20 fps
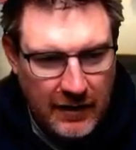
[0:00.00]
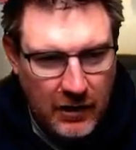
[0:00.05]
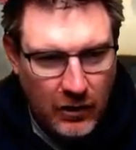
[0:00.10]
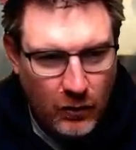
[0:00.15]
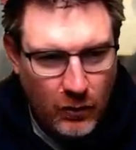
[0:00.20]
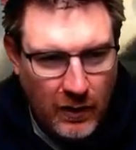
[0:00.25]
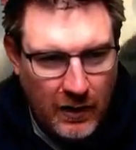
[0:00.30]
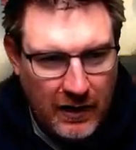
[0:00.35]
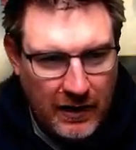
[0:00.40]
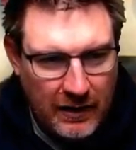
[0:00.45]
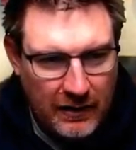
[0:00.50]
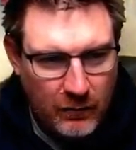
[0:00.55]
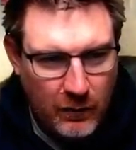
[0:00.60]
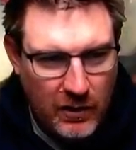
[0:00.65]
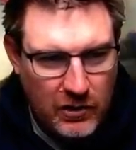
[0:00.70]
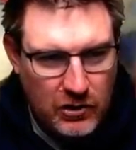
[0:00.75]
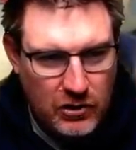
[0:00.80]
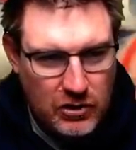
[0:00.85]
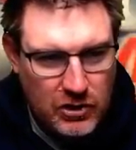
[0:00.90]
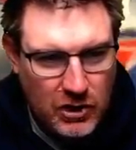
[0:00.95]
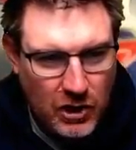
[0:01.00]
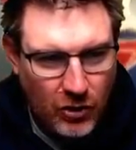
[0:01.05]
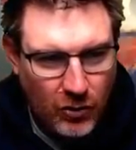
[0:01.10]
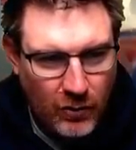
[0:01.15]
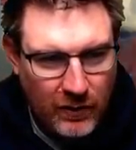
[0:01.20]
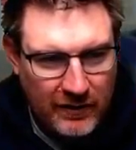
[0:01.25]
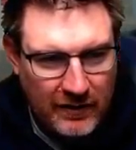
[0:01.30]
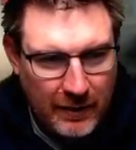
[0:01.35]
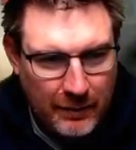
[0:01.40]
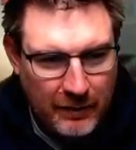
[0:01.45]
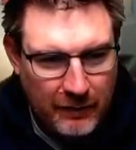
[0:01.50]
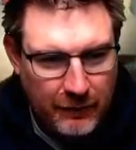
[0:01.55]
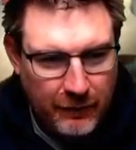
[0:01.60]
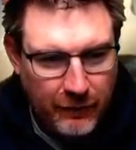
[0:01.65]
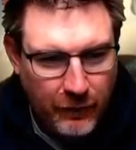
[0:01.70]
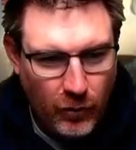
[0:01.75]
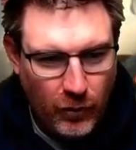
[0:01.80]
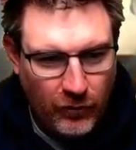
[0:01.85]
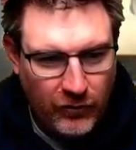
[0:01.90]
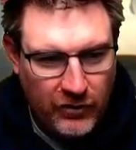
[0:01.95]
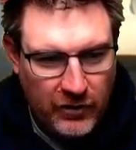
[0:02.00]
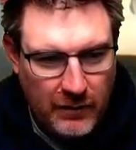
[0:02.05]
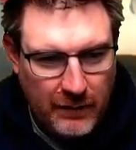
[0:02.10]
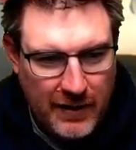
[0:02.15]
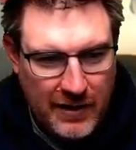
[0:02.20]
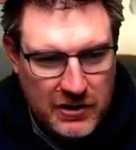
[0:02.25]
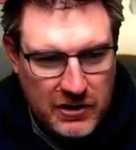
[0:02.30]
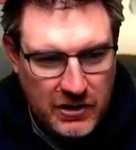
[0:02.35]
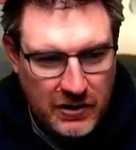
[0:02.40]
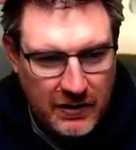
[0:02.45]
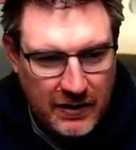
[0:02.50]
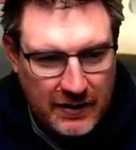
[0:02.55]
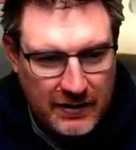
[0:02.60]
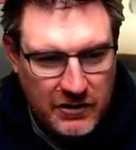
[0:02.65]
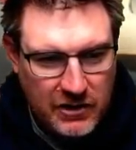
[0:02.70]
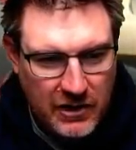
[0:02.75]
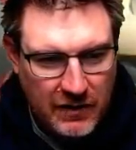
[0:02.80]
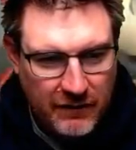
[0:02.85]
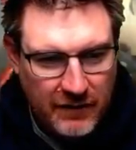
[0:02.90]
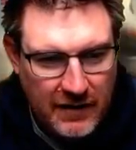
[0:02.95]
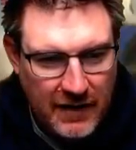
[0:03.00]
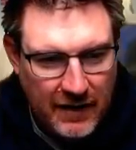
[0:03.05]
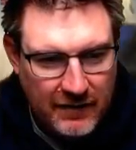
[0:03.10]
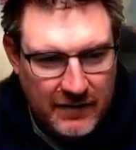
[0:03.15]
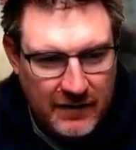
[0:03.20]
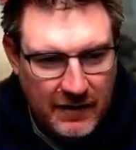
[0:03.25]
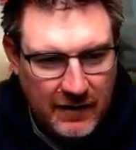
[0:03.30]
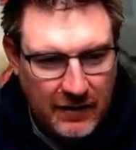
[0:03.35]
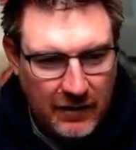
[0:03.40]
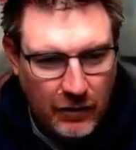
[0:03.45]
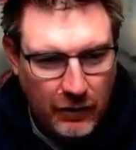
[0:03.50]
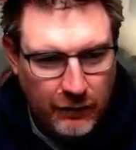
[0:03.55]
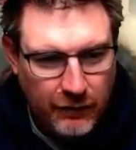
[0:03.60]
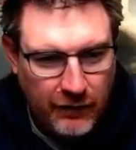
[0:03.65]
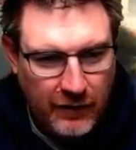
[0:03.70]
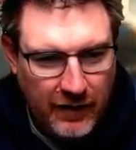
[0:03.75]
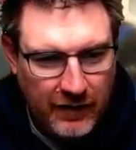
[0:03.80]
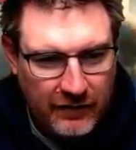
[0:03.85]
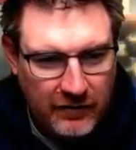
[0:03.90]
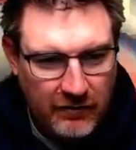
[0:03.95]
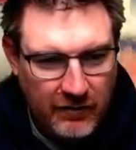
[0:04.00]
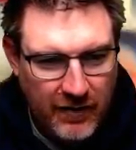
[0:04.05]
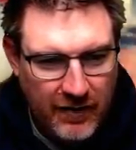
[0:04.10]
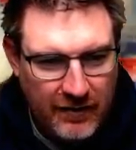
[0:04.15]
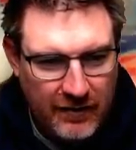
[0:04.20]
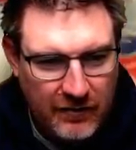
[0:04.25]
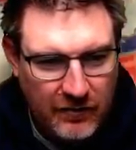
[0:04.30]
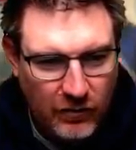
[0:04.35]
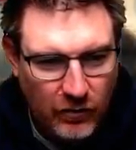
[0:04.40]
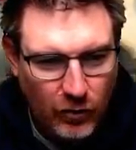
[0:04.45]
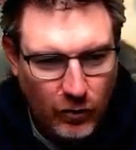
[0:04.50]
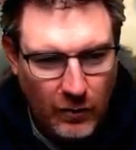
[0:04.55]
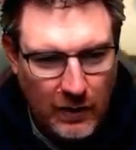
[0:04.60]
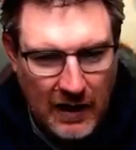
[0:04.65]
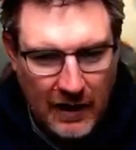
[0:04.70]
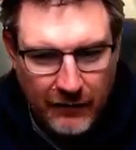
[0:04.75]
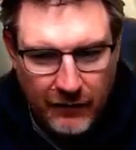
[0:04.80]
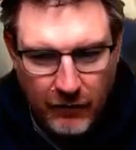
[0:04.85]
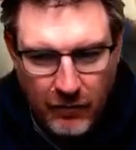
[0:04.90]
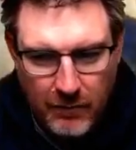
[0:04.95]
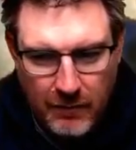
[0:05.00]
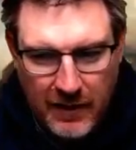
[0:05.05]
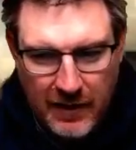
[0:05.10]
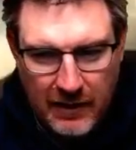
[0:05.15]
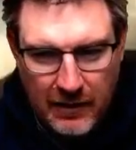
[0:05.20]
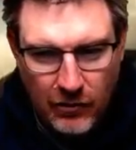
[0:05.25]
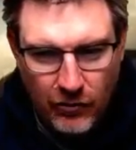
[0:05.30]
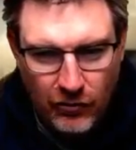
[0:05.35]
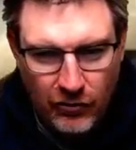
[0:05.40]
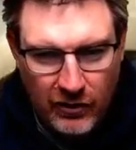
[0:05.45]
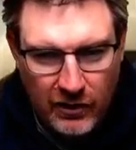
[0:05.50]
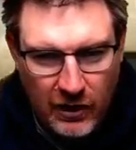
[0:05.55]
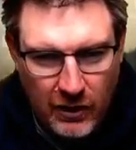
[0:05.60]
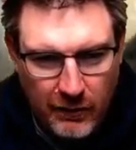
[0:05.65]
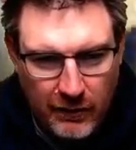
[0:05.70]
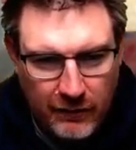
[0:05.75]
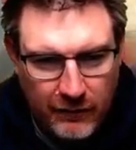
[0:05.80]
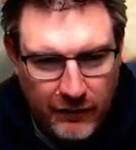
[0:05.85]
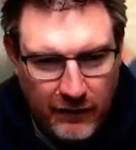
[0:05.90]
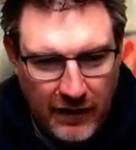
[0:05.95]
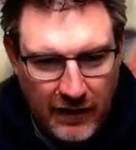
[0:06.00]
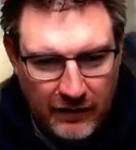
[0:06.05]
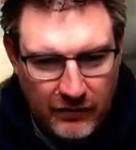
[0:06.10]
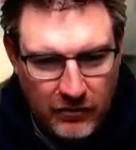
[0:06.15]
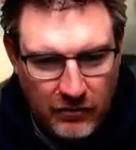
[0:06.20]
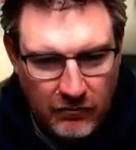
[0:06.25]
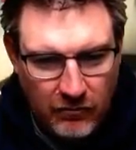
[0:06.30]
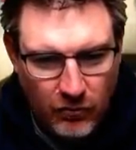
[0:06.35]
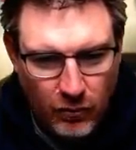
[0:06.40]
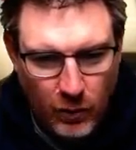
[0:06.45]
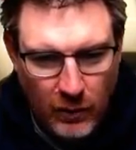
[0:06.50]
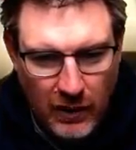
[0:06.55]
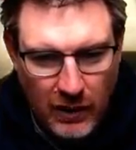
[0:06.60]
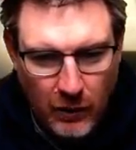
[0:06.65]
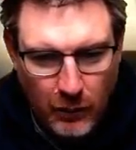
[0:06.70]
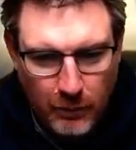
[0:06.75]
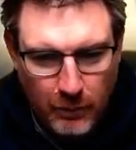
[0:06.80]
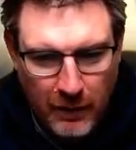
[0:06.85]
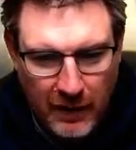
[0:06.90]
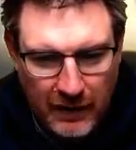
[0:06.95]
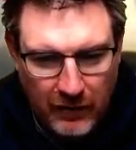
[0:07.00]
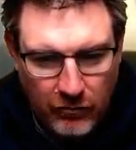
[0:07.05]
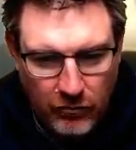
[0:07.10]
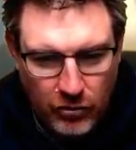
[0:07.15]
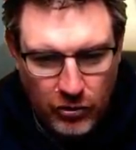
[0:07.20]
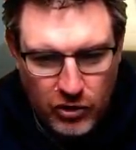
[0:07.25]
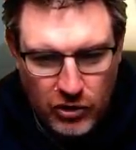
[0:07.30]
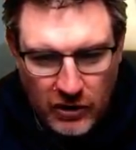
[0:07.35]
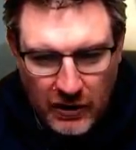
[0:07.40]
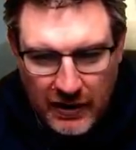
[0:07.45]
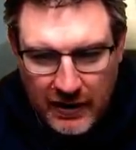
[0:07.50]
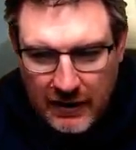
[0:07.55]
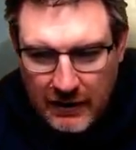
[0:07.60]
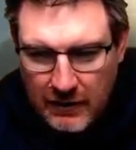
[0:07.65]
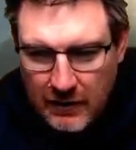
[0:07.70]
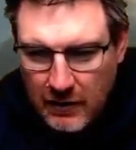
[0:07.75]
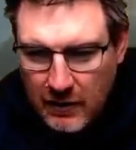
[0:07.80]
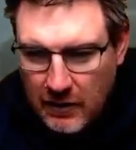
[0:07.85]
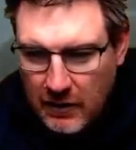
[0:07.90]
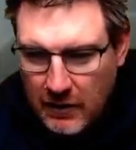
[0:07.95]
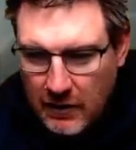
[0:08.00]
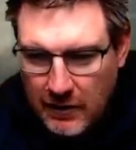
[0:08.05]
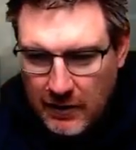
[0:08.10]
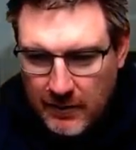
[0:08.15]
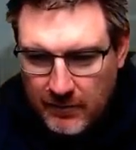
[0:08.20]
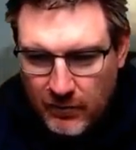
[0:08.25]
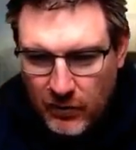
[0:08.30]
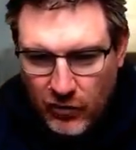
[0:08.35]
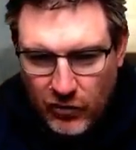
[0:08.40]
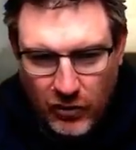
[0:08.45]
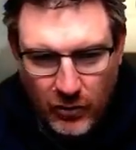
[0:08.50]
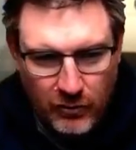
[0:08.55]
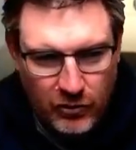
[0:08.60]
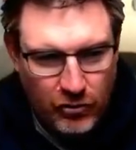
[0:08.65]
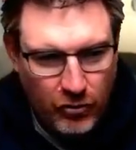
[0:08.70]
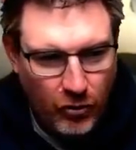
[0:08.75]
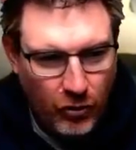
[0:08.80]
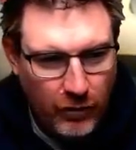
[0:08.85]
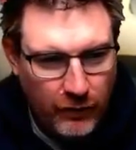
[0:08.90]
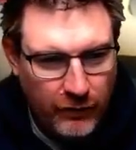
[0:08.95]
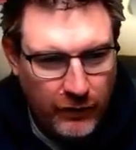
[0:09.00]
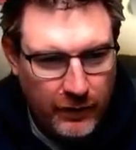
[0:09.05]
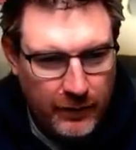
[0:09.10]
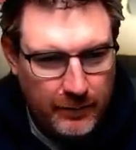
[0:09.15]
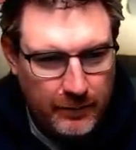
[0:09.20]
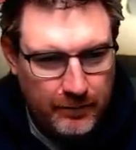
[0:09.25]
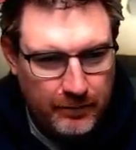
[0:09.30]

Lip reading: Guanyu Zhou is up in 4th. So you'd imagine that Giovinazzi can go faster. And then the 2 Alfa Romeos are going faster as well. But crucially, so is Crawford.